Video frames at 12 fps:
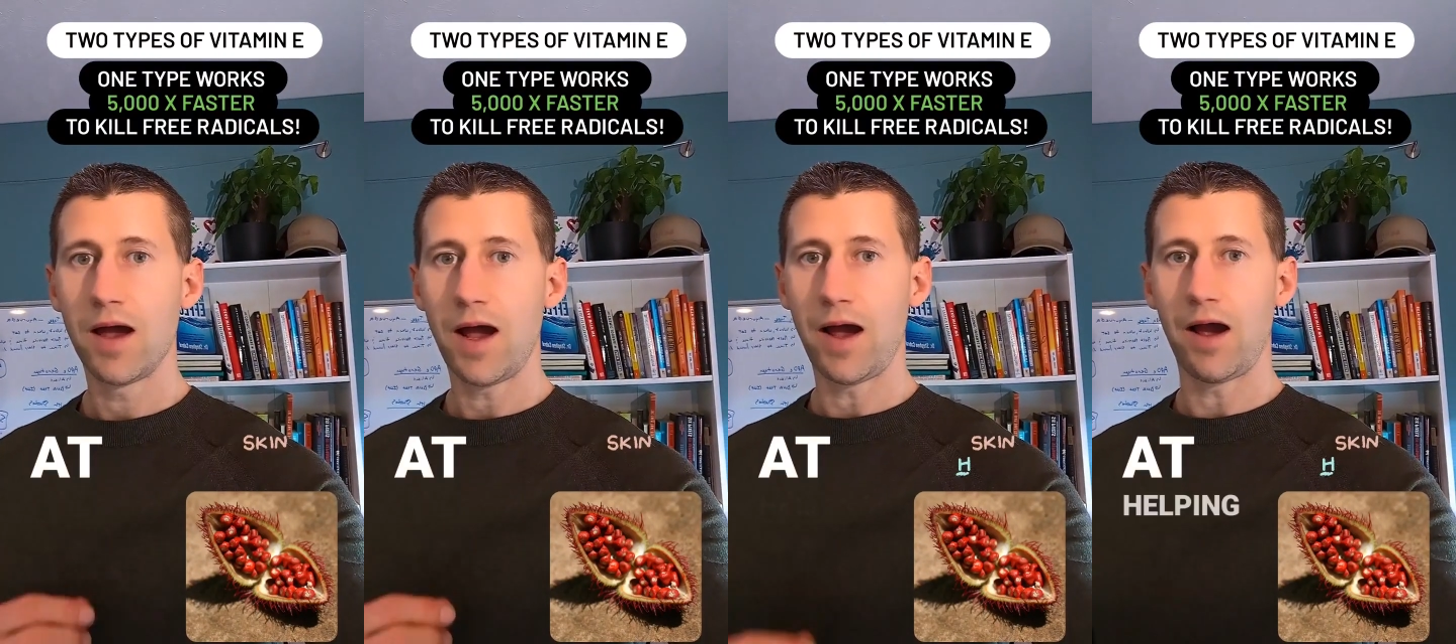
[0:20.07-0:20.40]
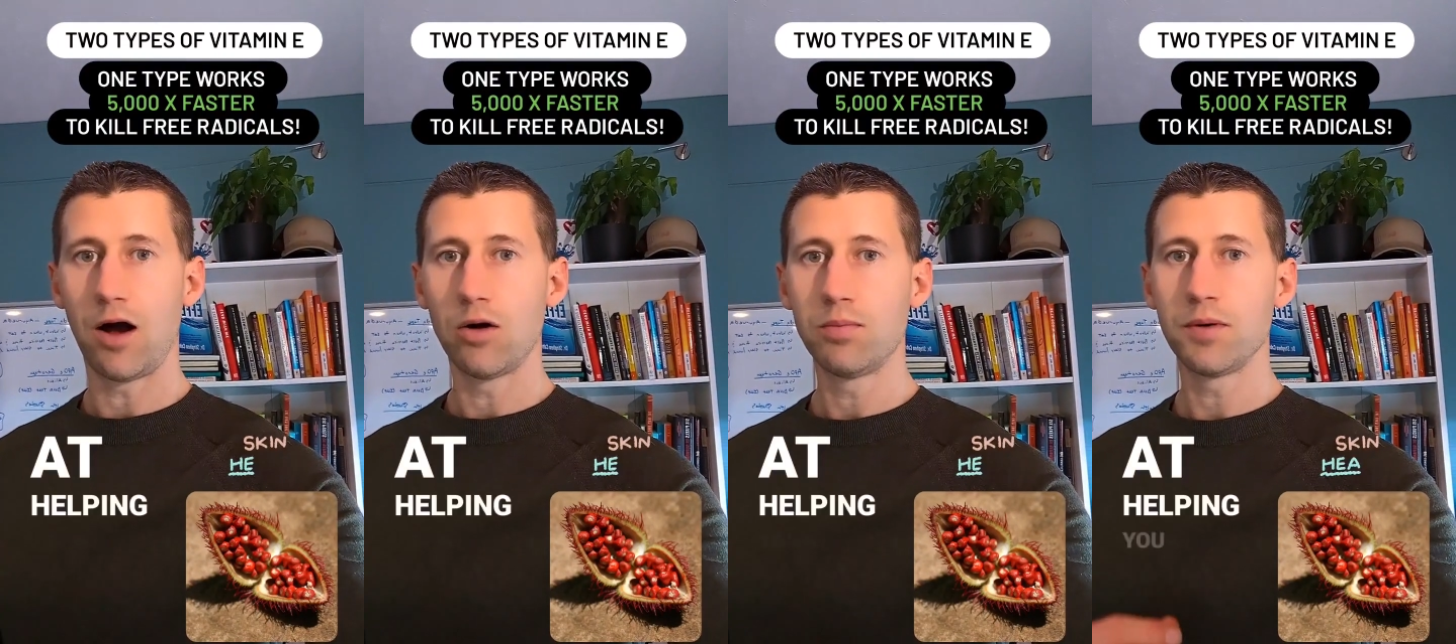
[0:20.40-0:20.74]
at
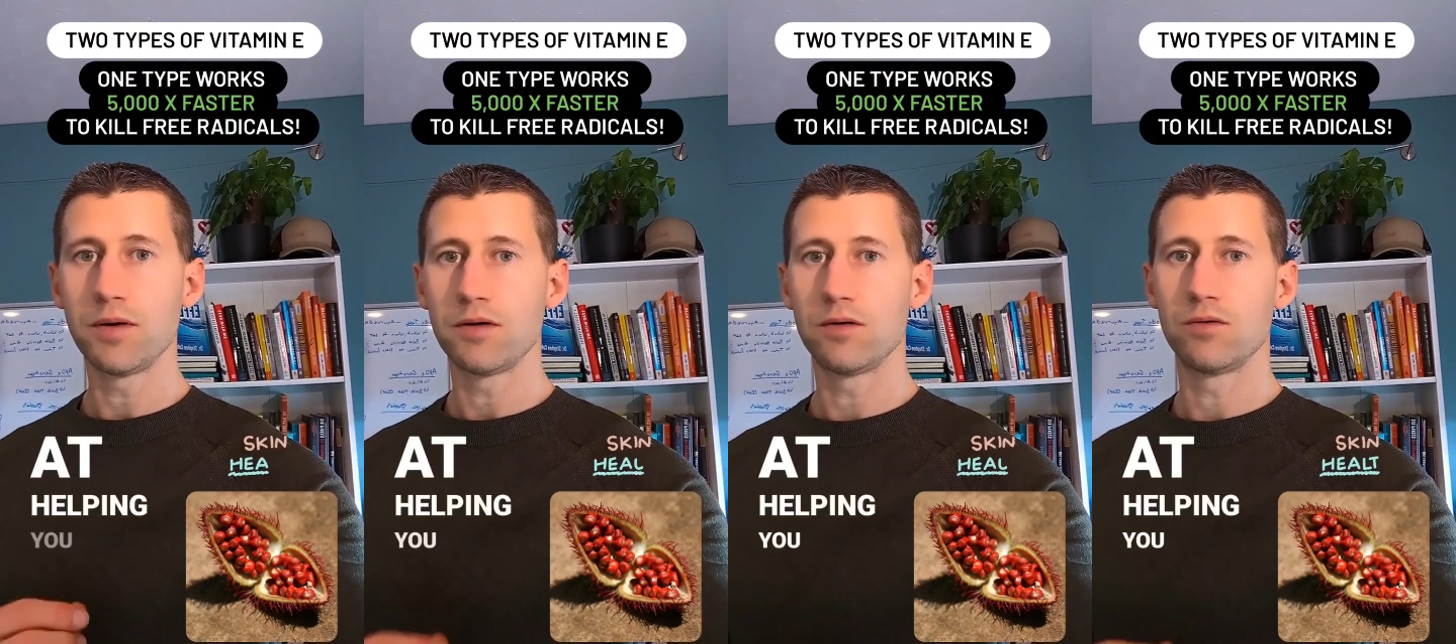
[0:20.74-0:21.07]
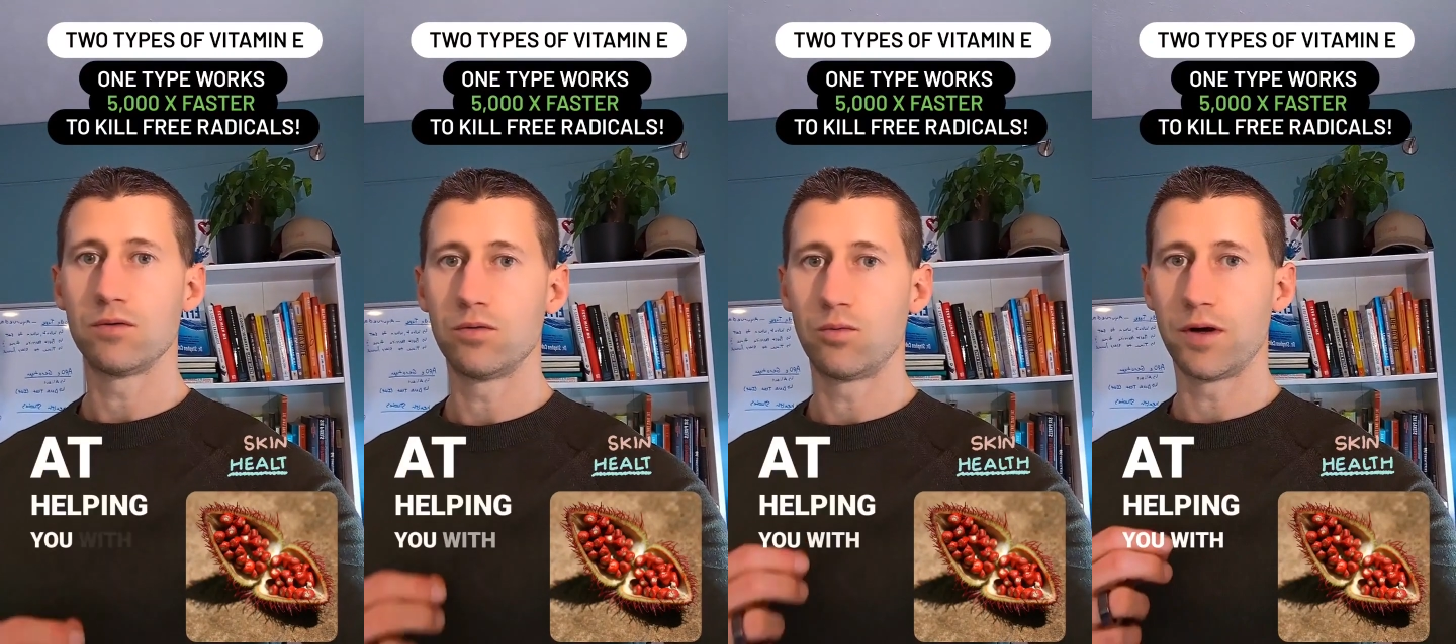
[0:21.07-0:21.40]
helping
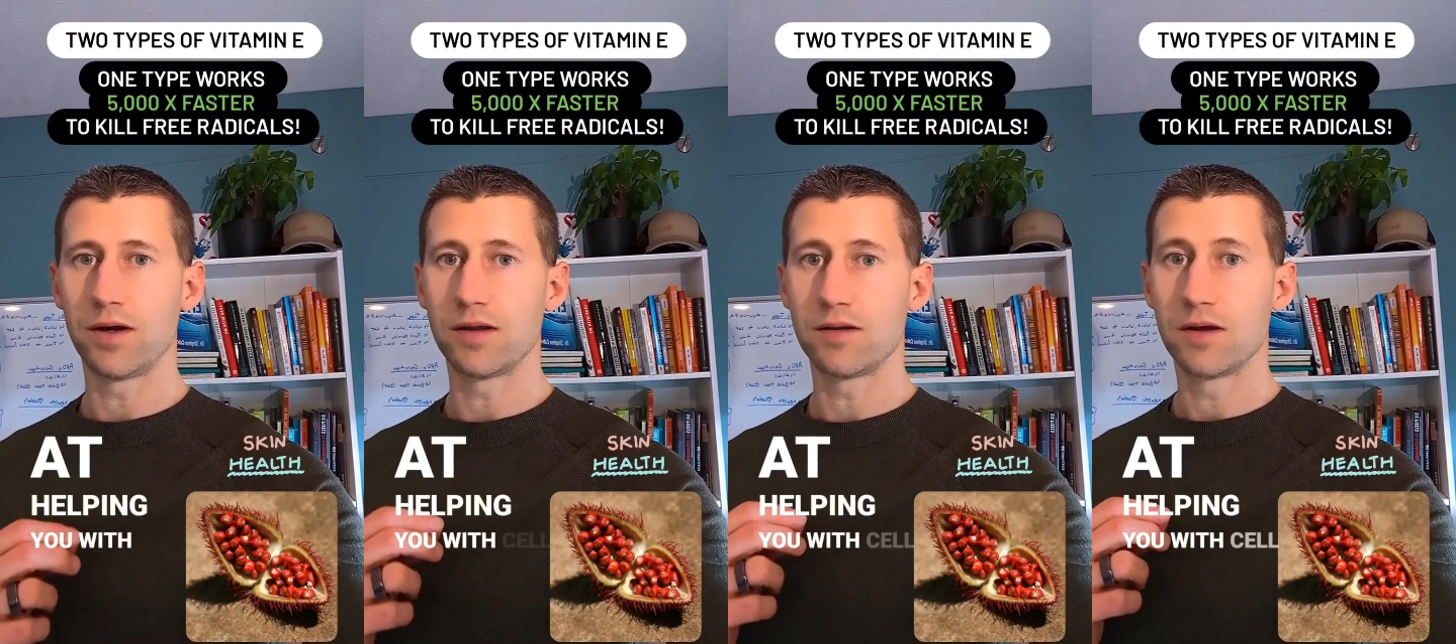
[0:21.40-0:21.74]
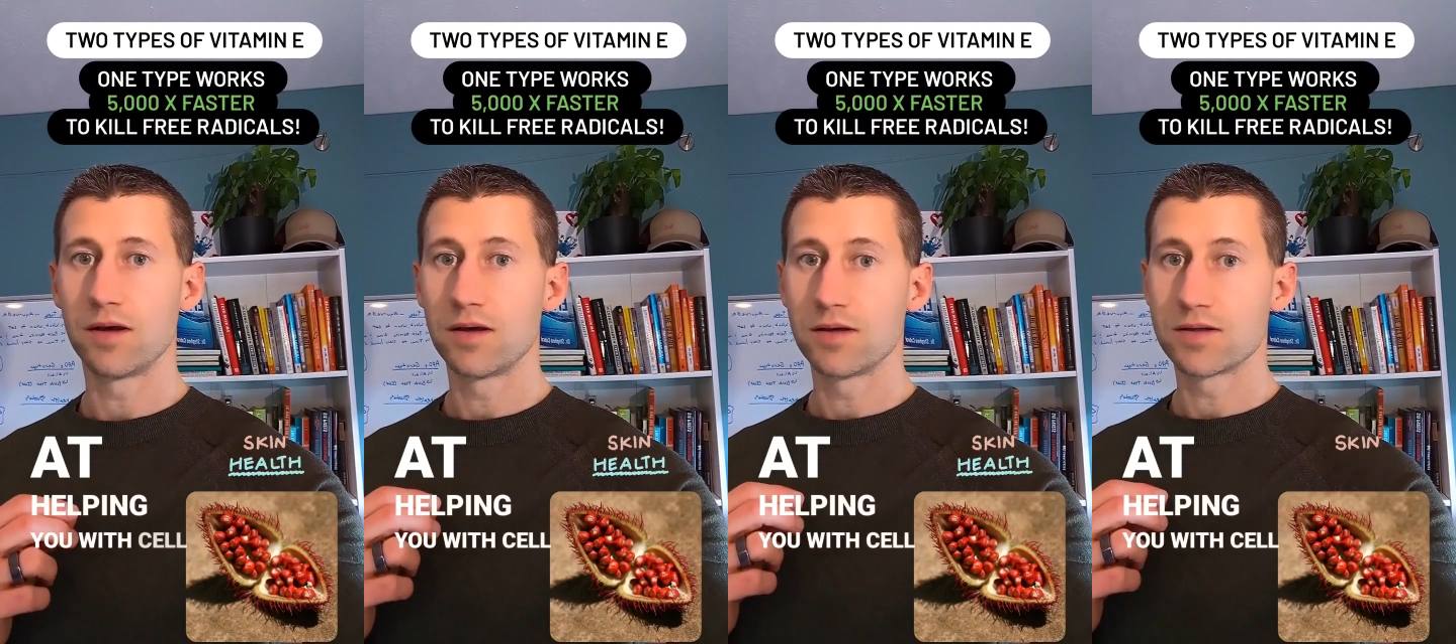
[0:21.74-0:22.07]
you with
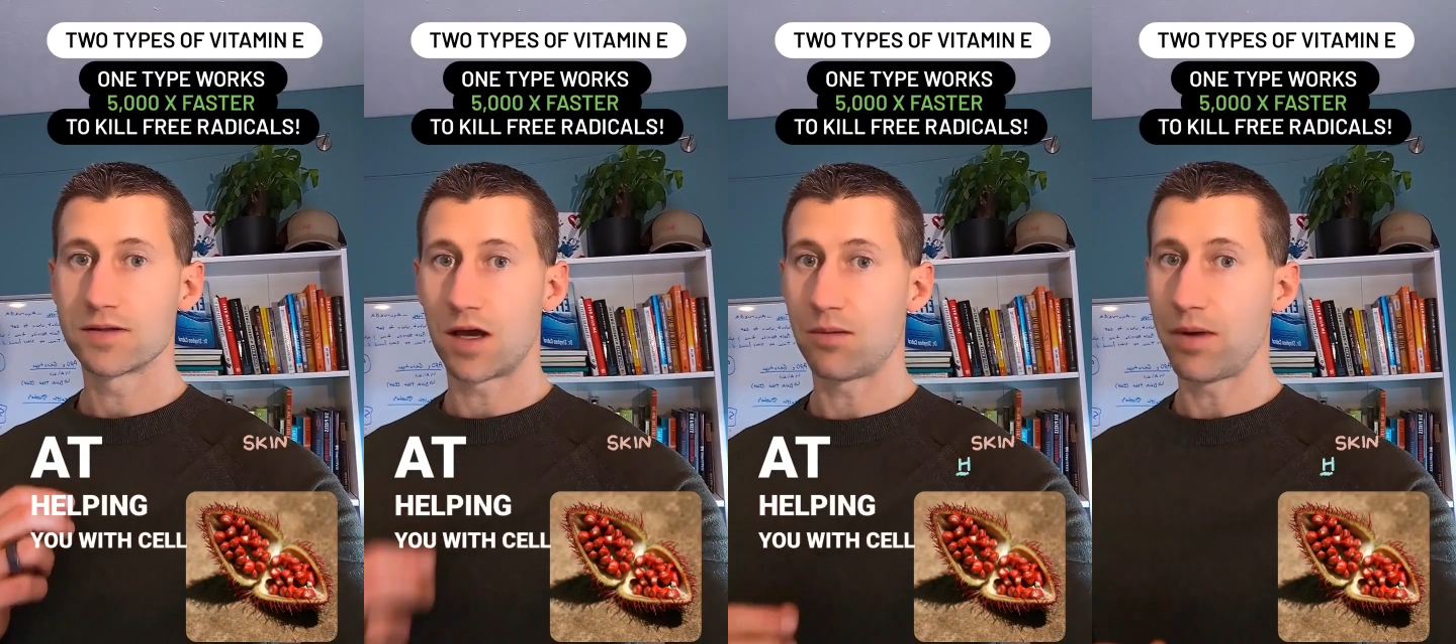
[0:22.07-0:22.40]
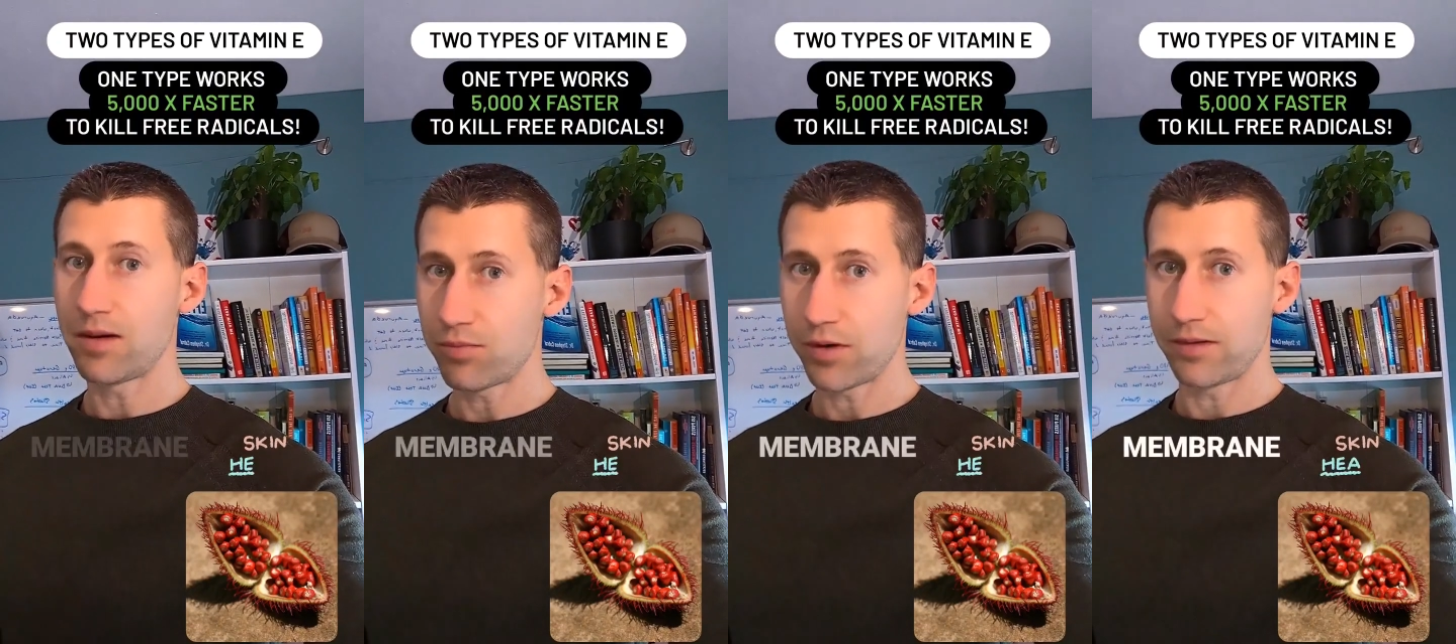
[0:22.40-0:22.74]
cell
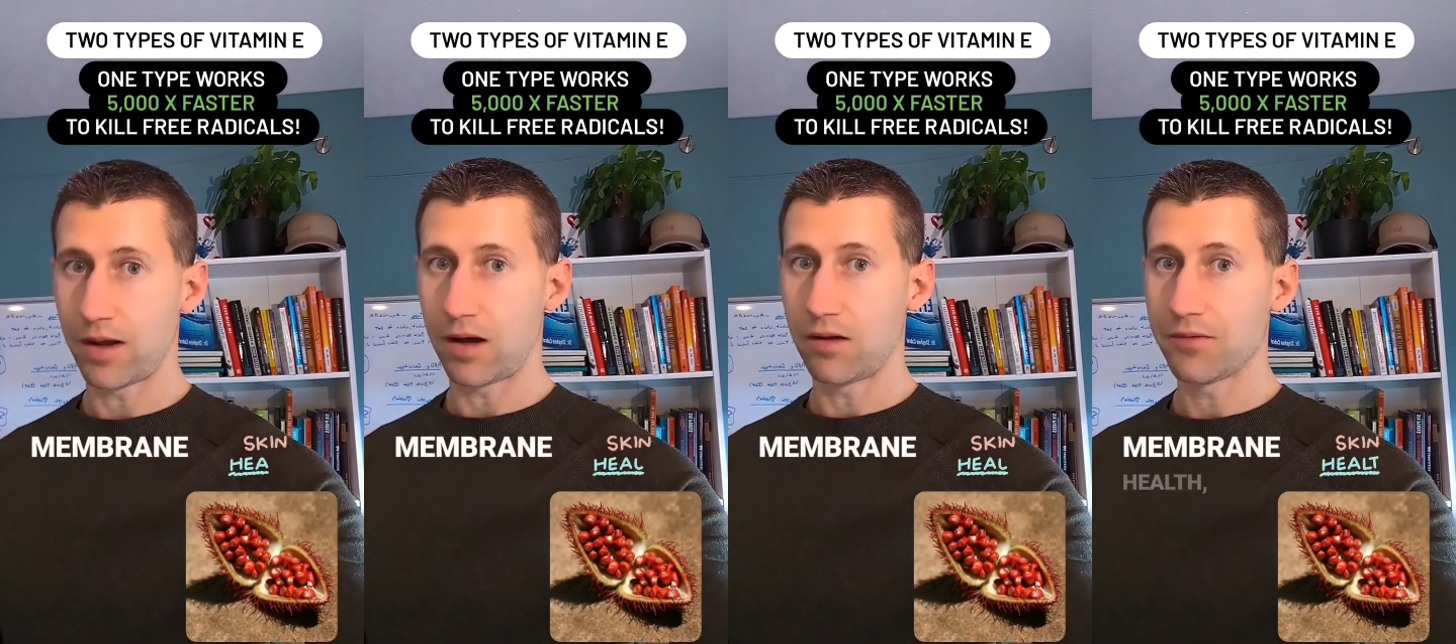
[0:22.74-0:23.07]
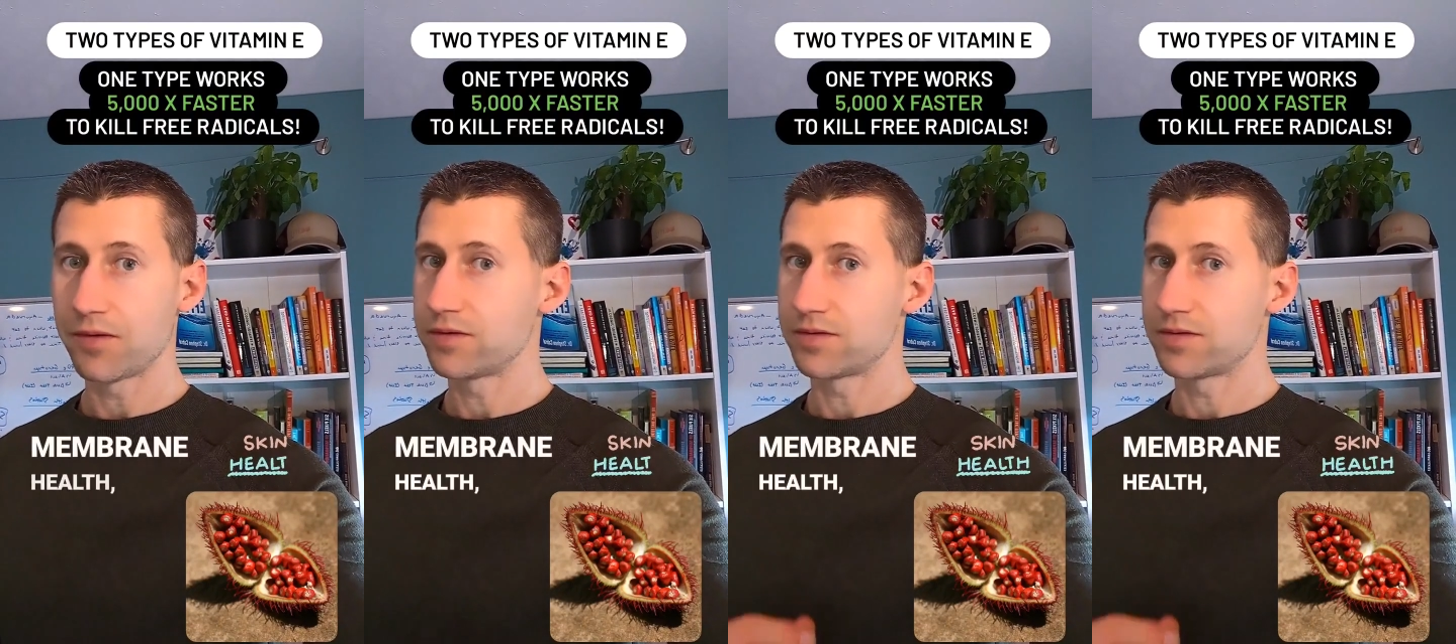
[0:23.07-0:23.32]
membrane health,